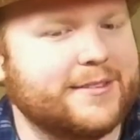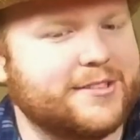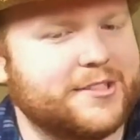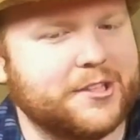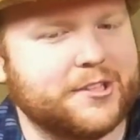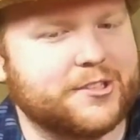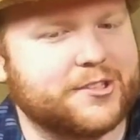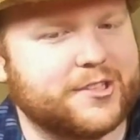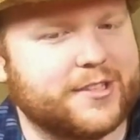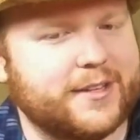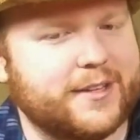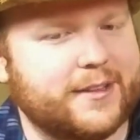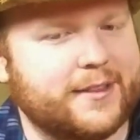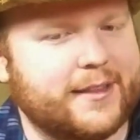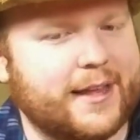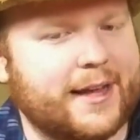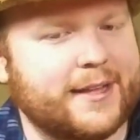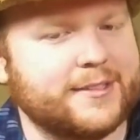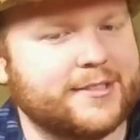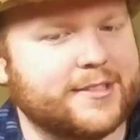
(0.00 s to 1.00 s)
And it's just
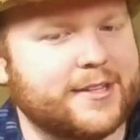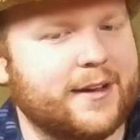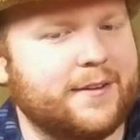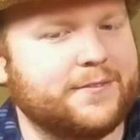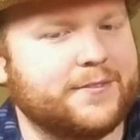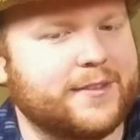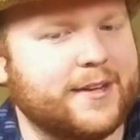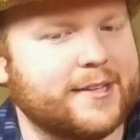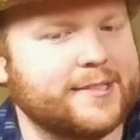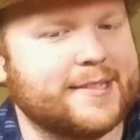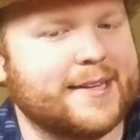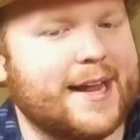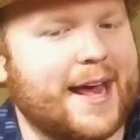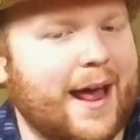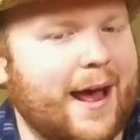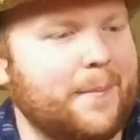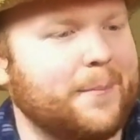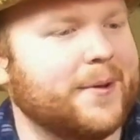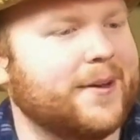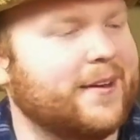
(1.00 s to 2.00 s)
that stuff
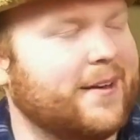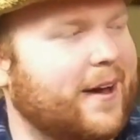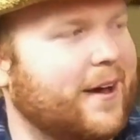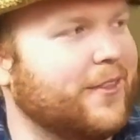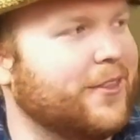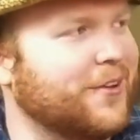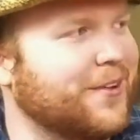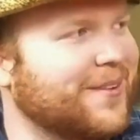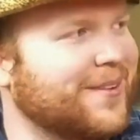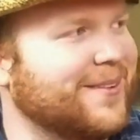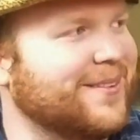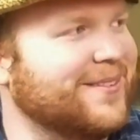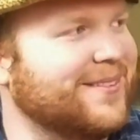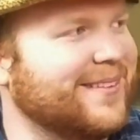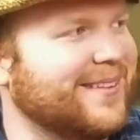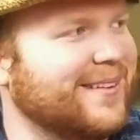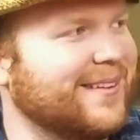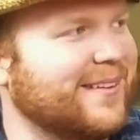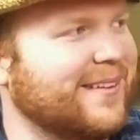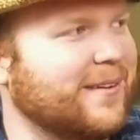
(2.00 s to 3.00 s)
doesn't happen in
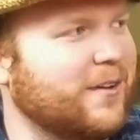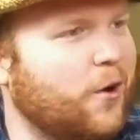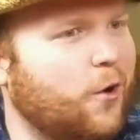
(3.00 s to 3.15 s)
other